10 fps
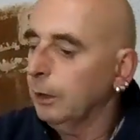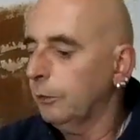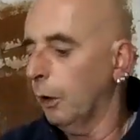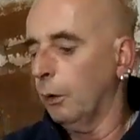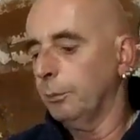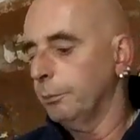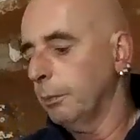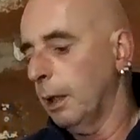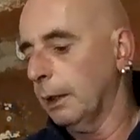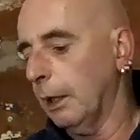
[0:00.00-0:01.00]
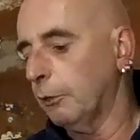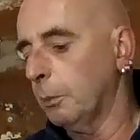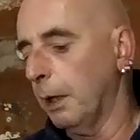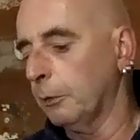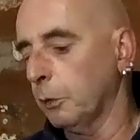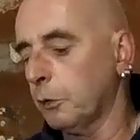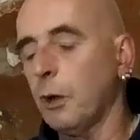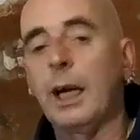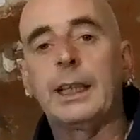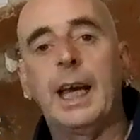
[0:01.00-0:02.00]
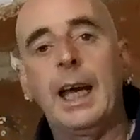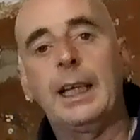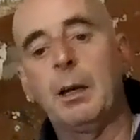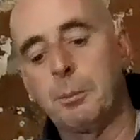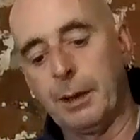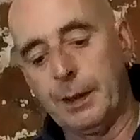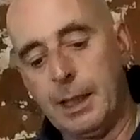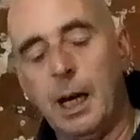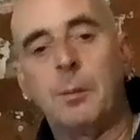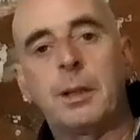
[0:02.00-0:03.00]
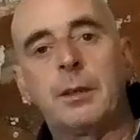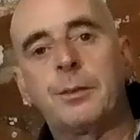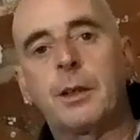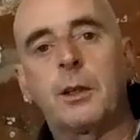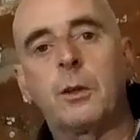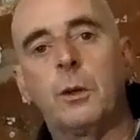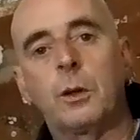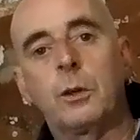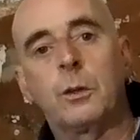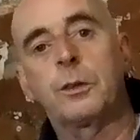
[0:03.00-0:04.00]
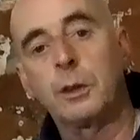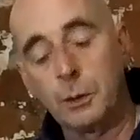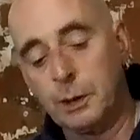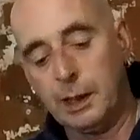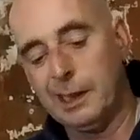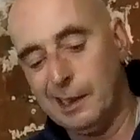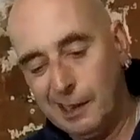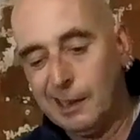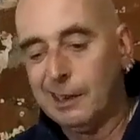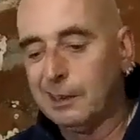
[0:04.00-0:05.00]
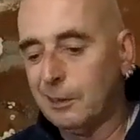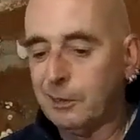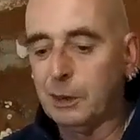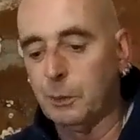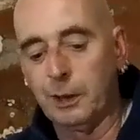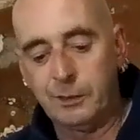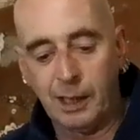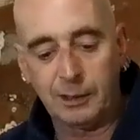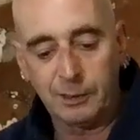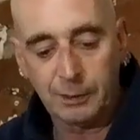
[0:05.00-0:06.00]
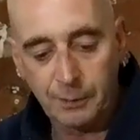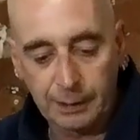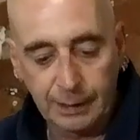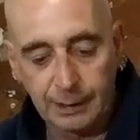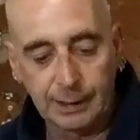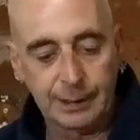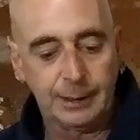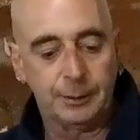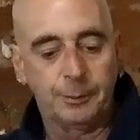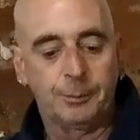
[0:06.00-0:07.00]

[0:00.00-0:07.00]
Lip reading: So, I guess we might as well try again and bring the camera in for a closer look at it to see what it's actually running like.